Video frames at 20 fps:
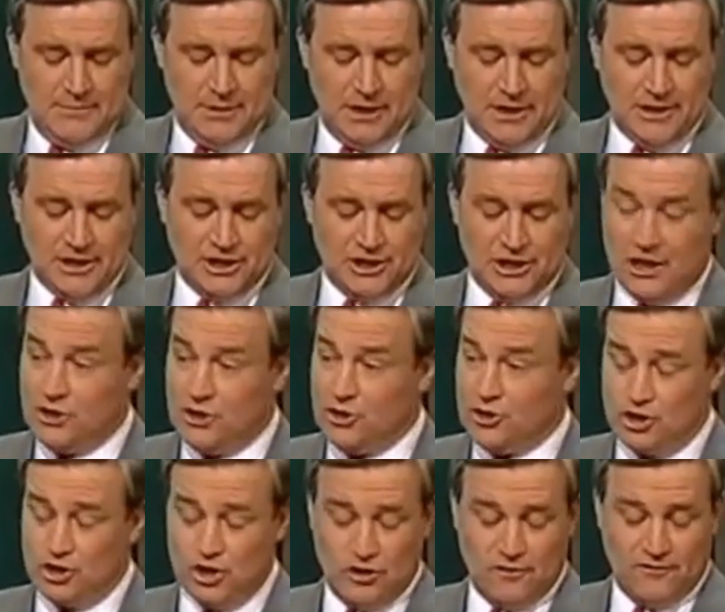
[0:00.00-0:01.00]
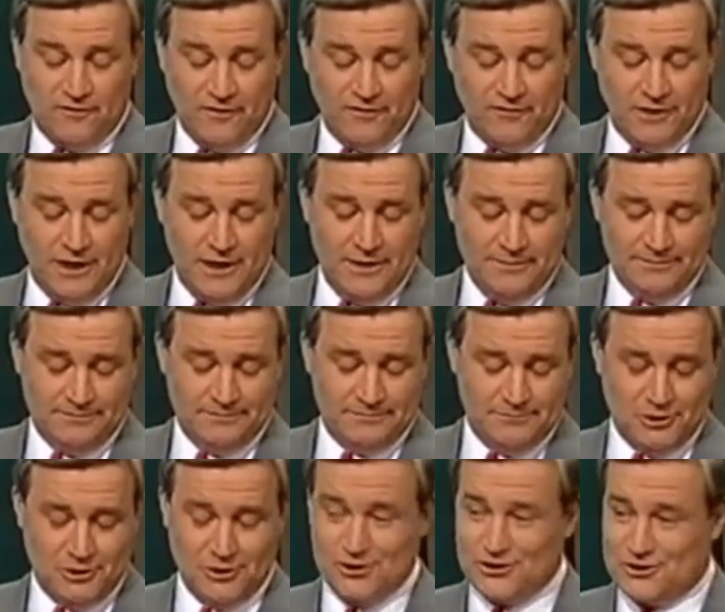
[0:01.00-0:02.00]
Billy, this year you turned 50,
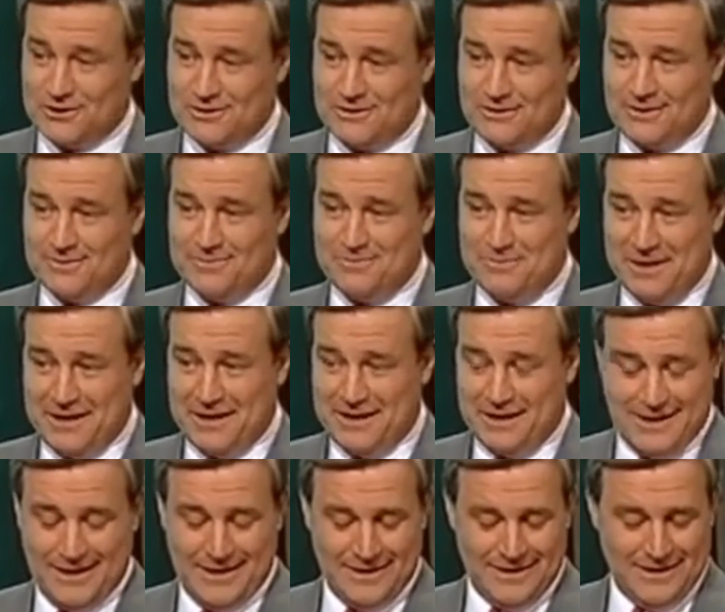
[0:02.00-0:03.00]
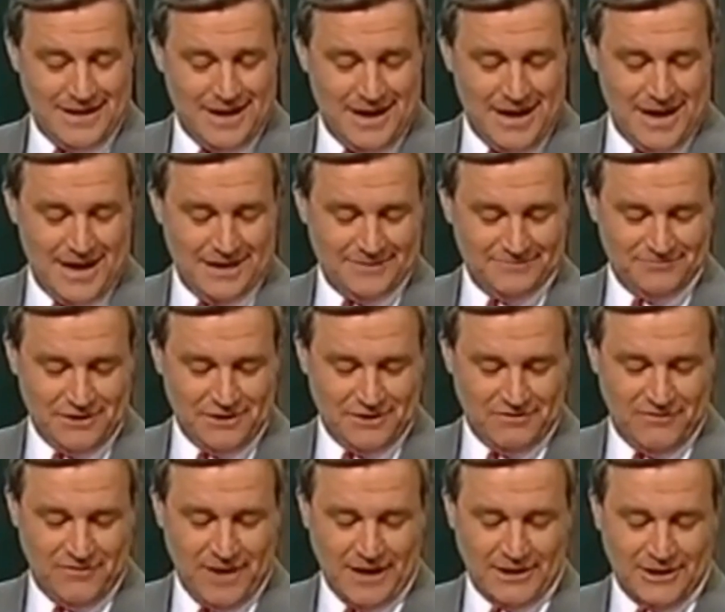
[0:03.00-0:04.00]
but you're still a big kid at heart. In
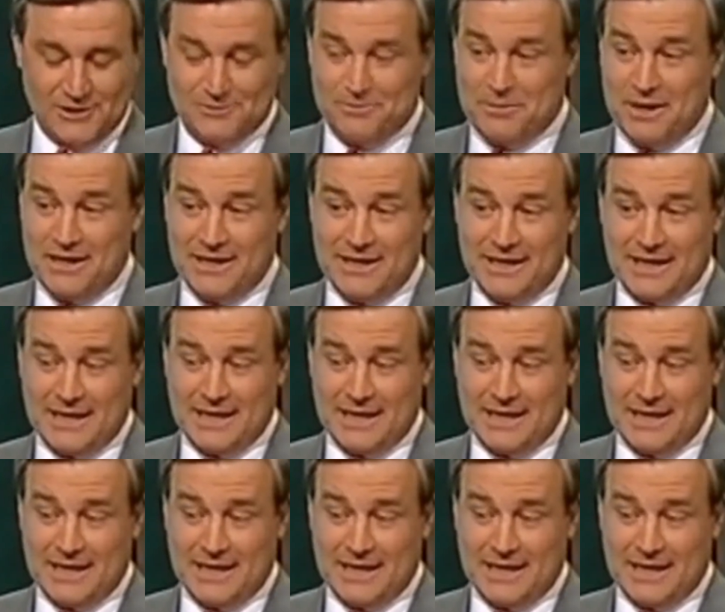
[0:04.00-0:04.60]
fact, it's Billy the